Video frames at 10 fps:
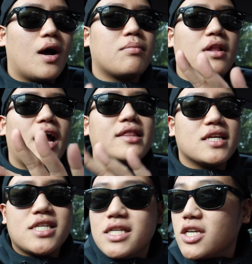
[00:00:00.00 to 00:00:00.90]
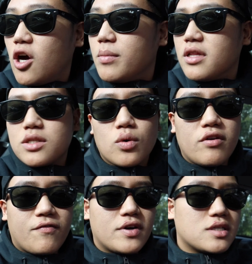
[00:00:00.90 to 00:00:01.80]
I'm glad that she told me the
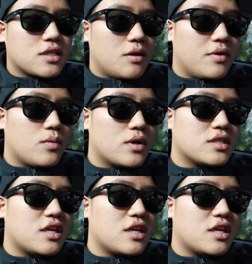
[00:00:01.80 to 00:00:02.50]
21st is gonna be the worst